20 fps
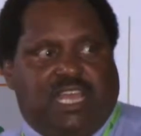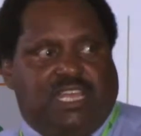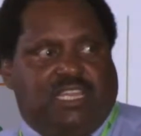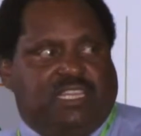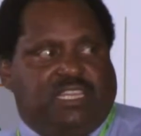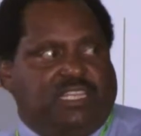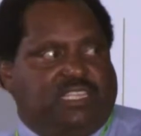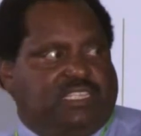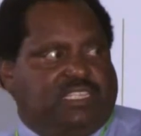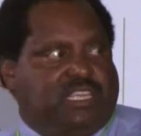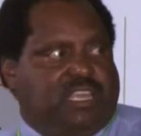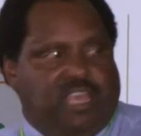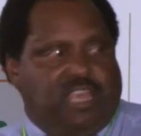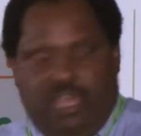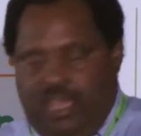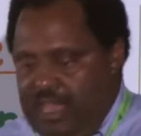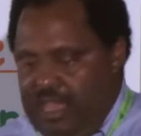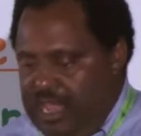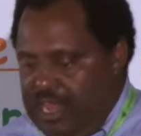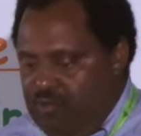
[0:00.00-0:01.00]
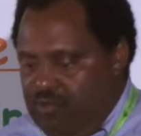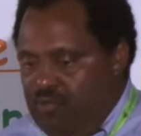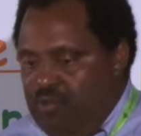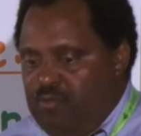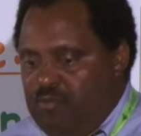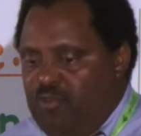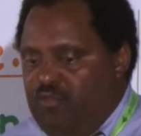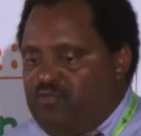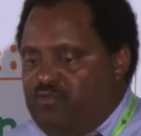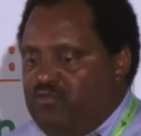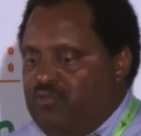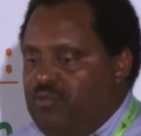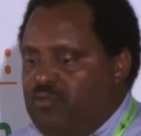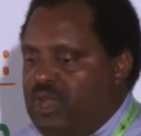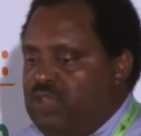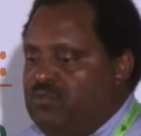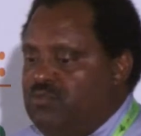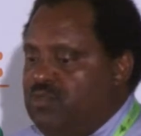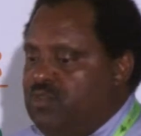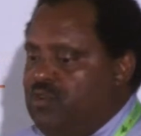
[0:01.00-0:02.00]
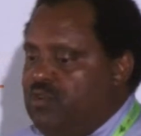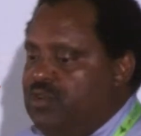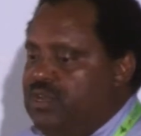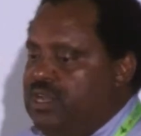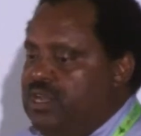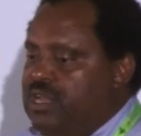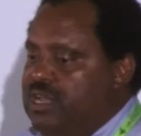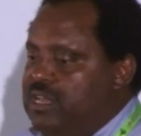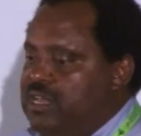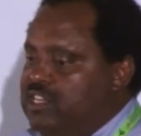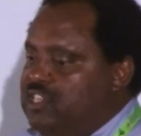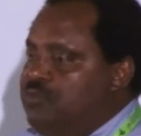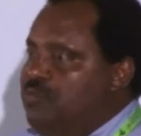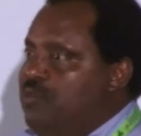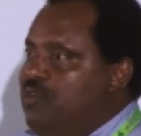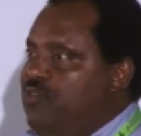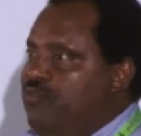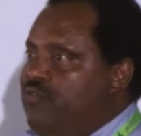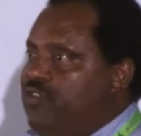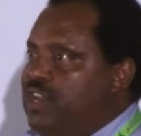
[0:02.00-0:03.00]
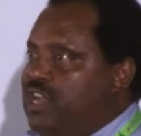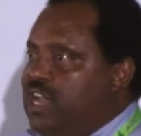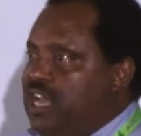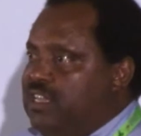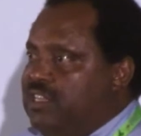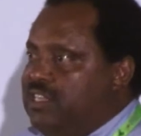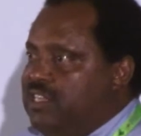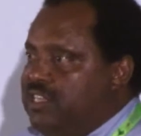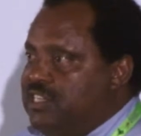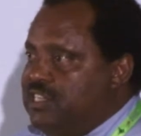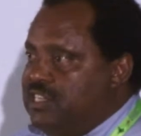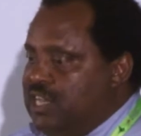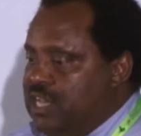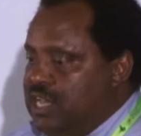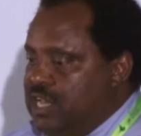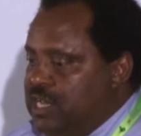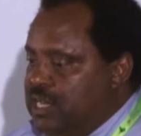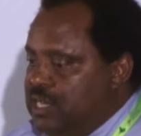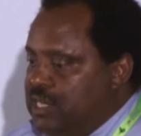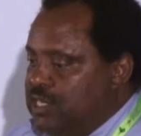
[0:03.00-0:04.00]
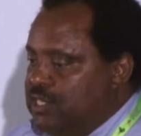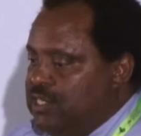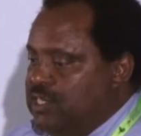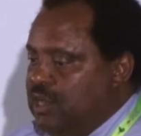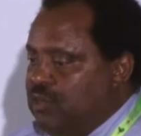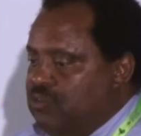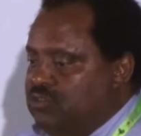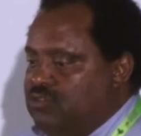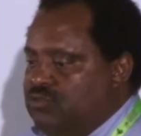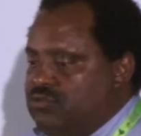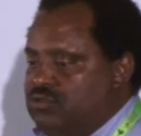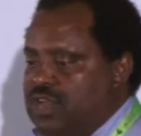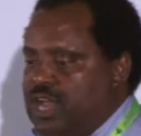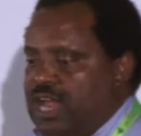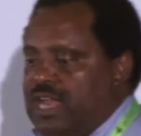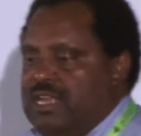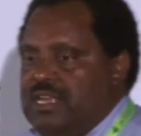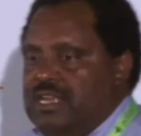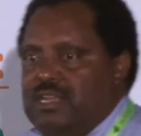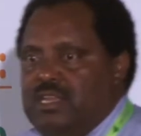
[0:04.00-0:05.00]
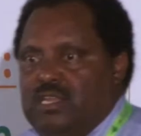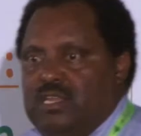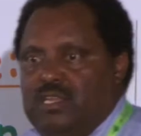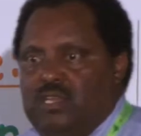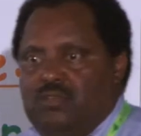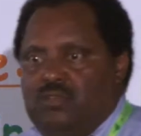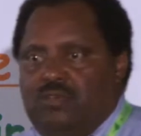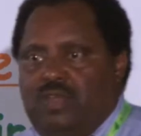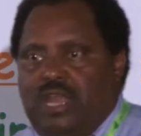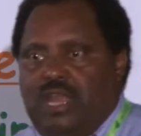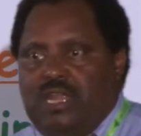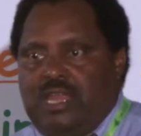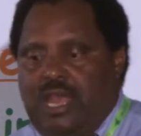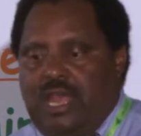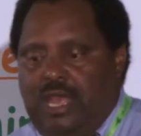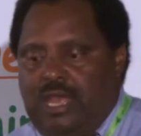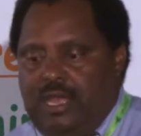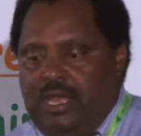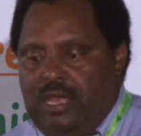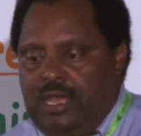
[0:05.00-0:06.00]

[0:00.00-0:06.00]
countries, and we moved to what we call spillover countries, South Sudan, Uganda,